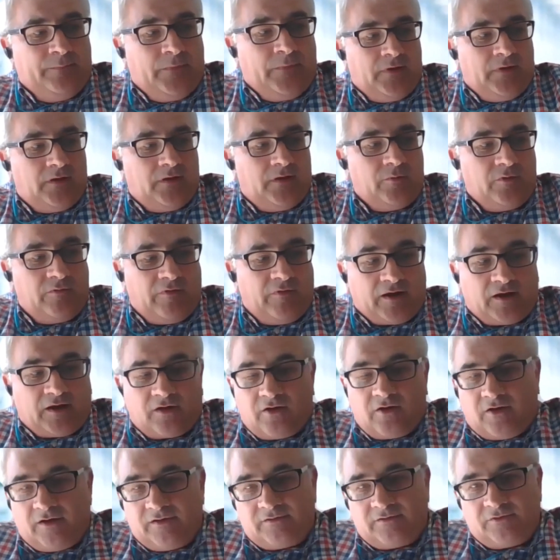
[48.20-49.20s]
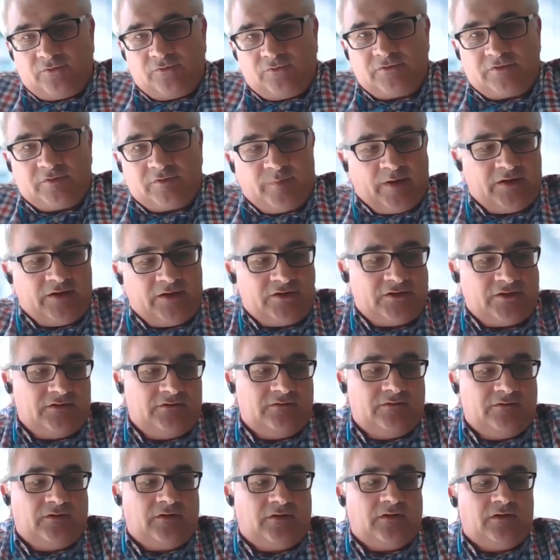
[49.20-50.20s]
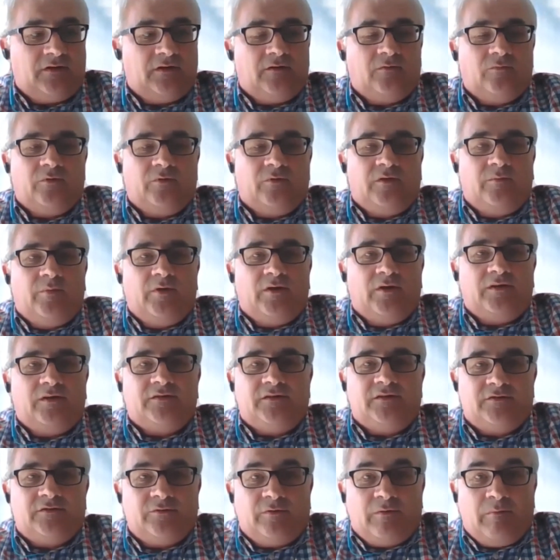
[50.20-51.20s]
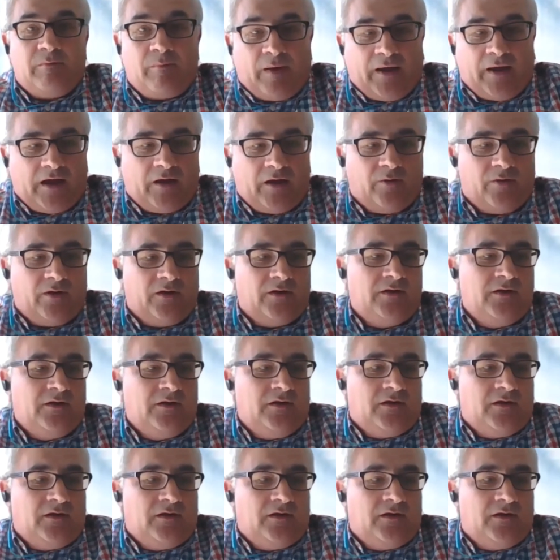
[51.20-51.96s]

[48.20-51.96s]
And we recognise that automation with the ability to empower